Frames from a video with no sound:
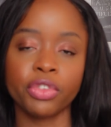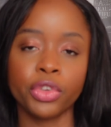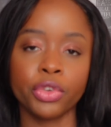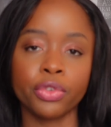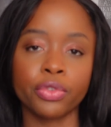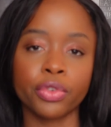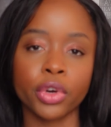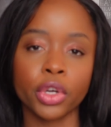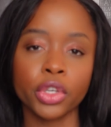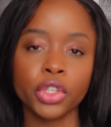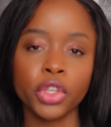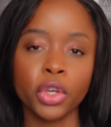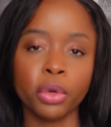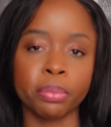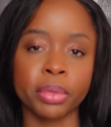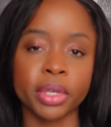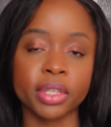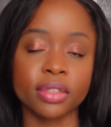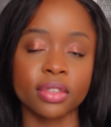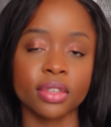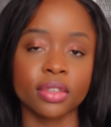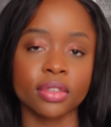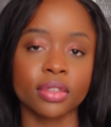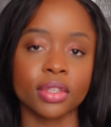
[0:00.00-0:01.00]
If you run your
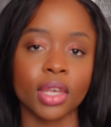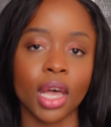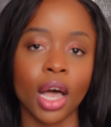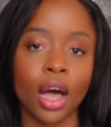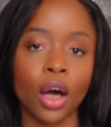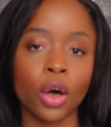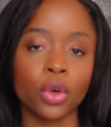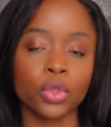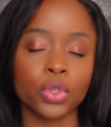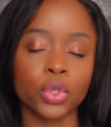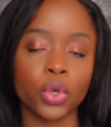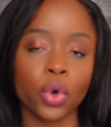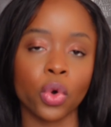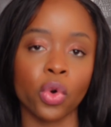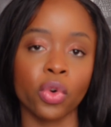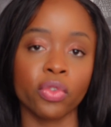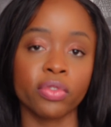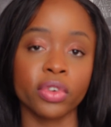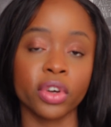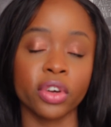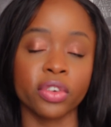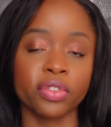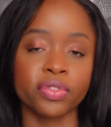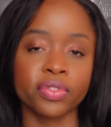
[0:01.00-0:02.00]
business out
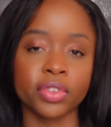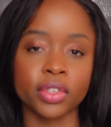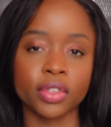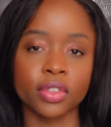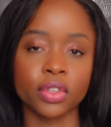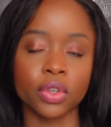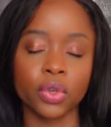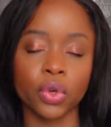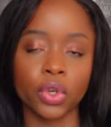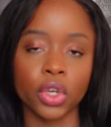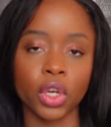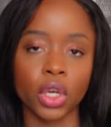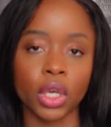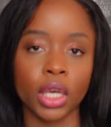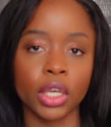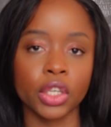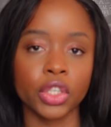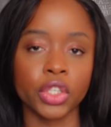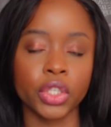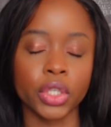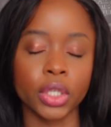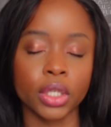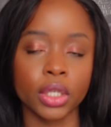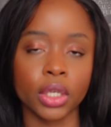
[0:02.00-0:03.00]
of a physical
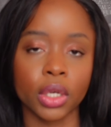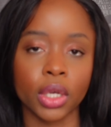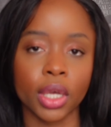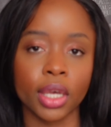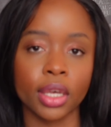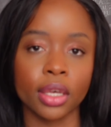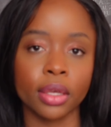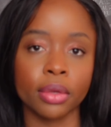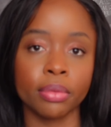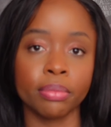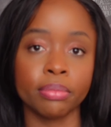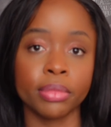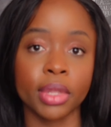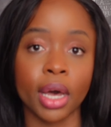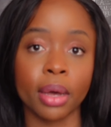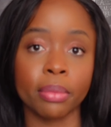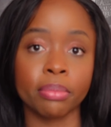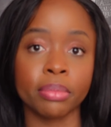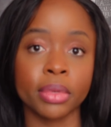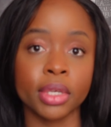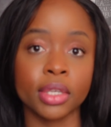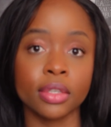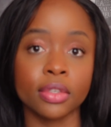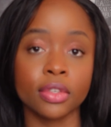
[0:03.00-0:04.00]
location, okay,
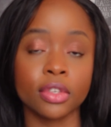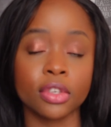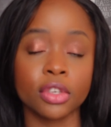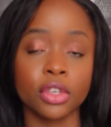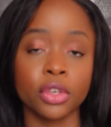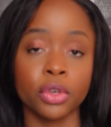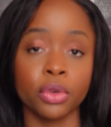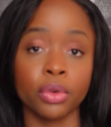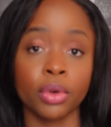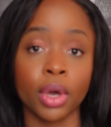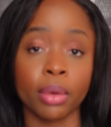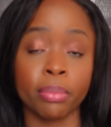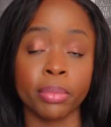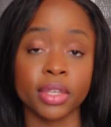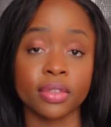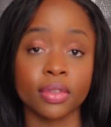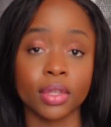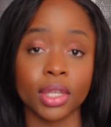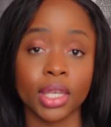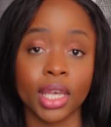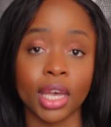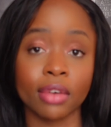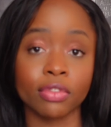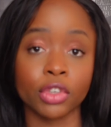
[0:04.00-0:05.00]
that means you
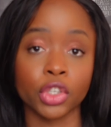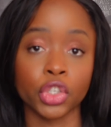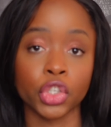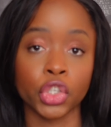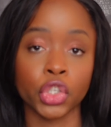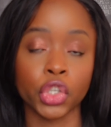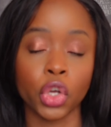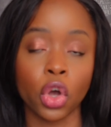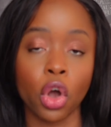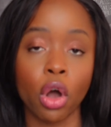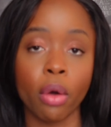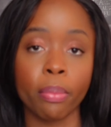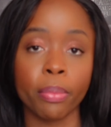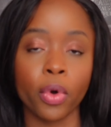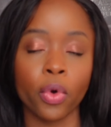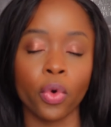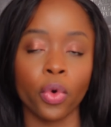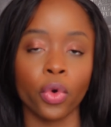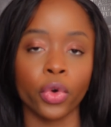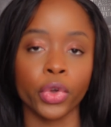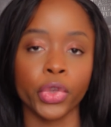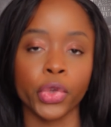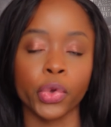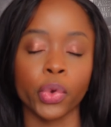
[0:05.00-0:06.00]
basically have a shop
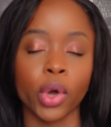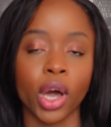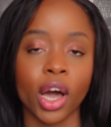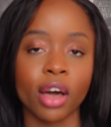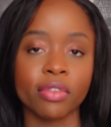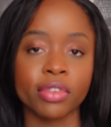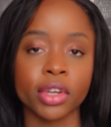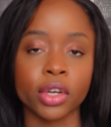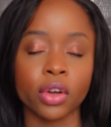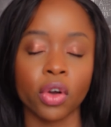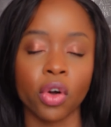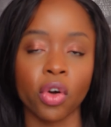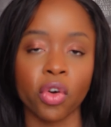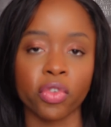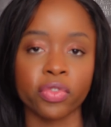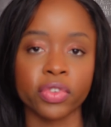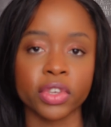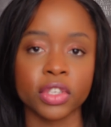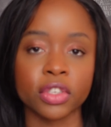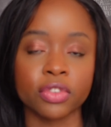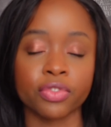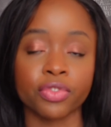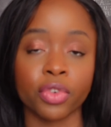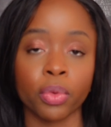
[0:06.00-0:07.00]
or you have an
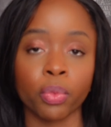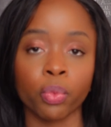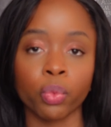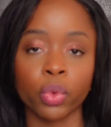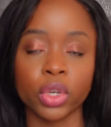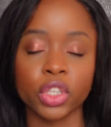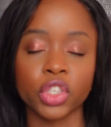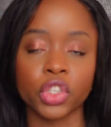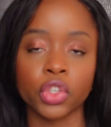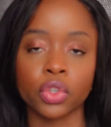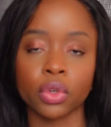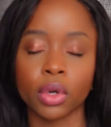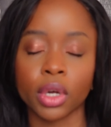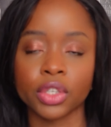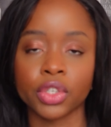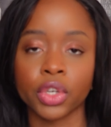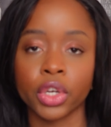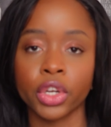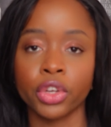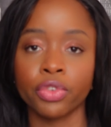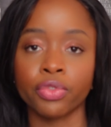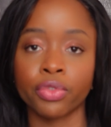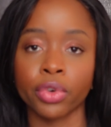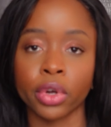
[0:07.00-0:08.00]
office from which you're
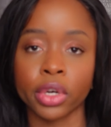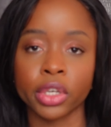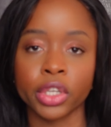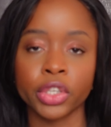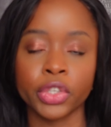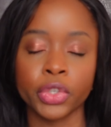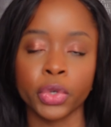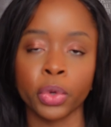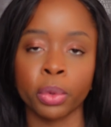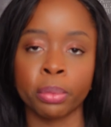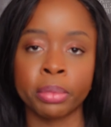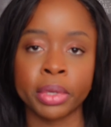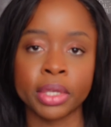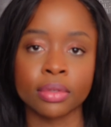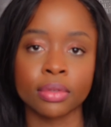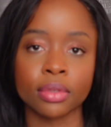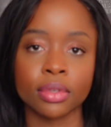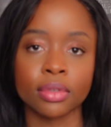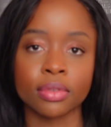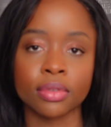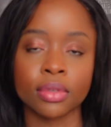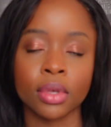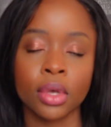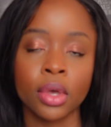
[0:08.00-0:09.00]
actually running your
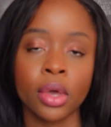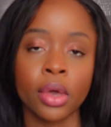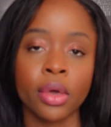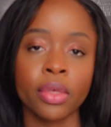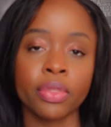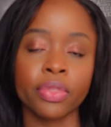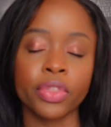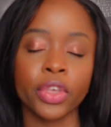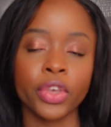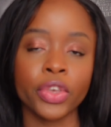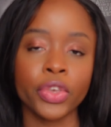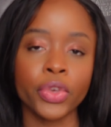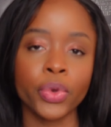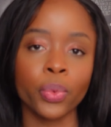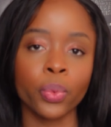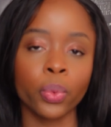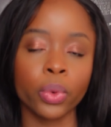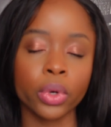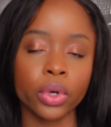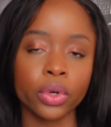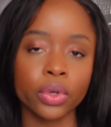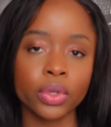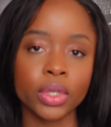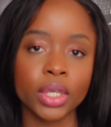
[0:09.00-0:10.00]
business, then you
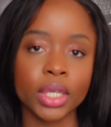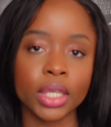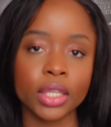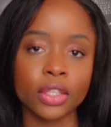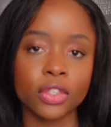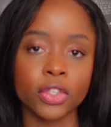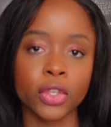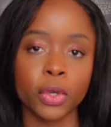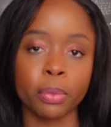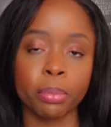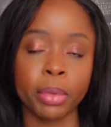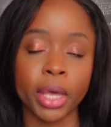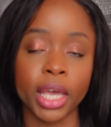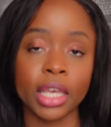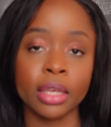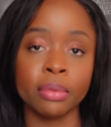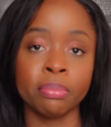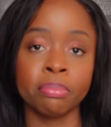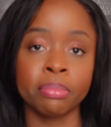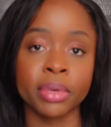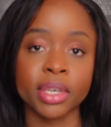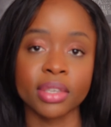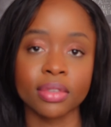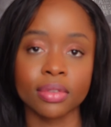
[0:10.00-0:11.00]
will need to pay
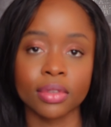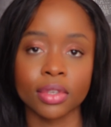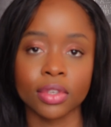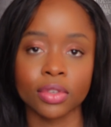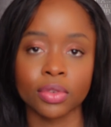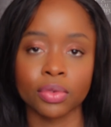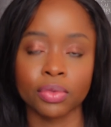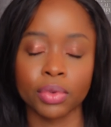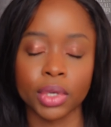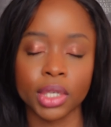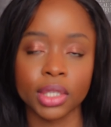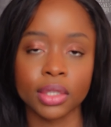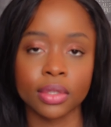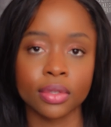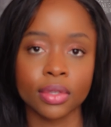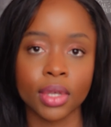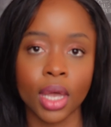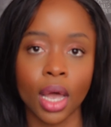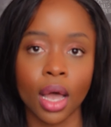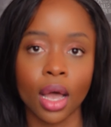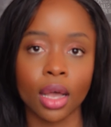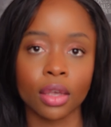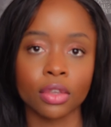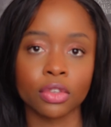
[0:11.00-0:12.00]
business rates
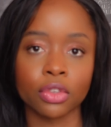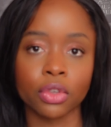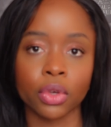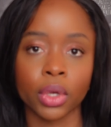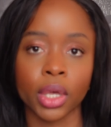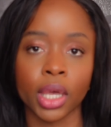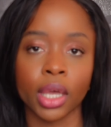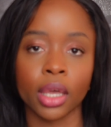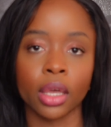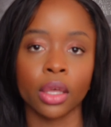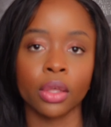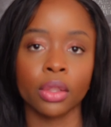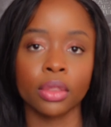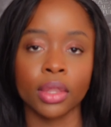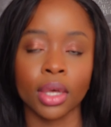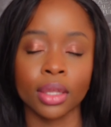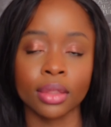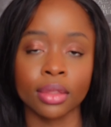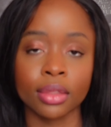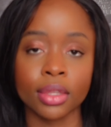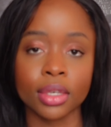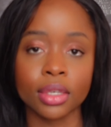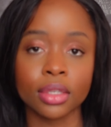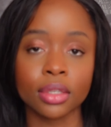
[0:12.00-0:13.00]
tax, okay,
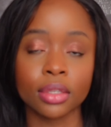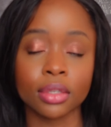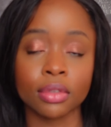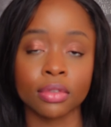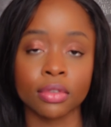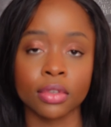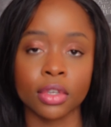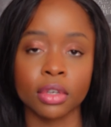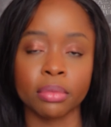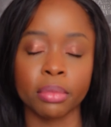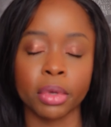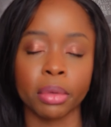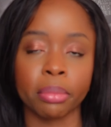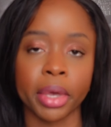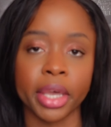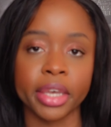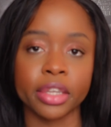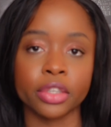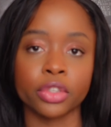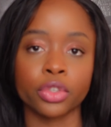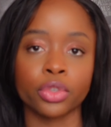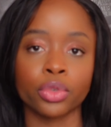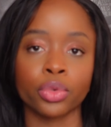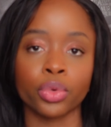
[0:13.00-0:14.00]
and this is going to be
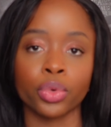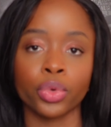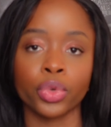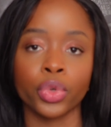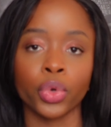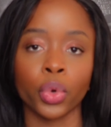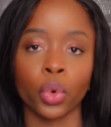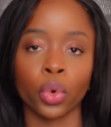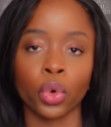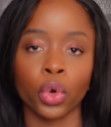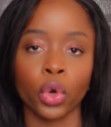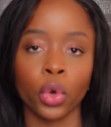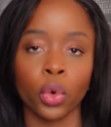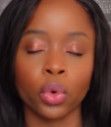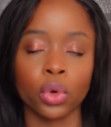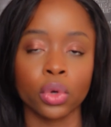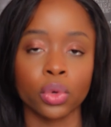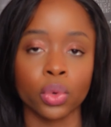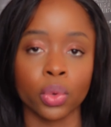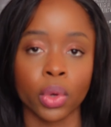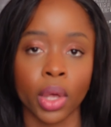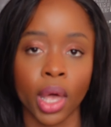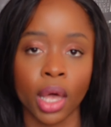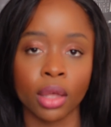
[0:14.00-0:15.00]
paid to your
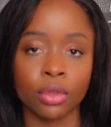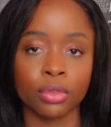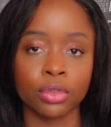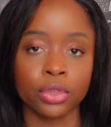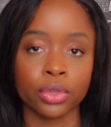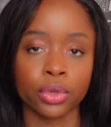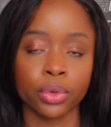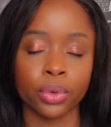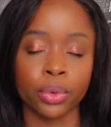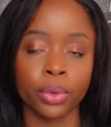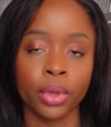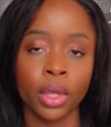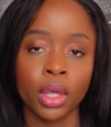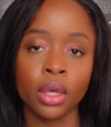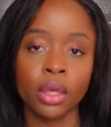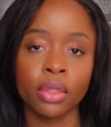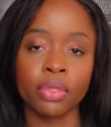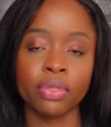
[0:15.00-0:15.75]
local council.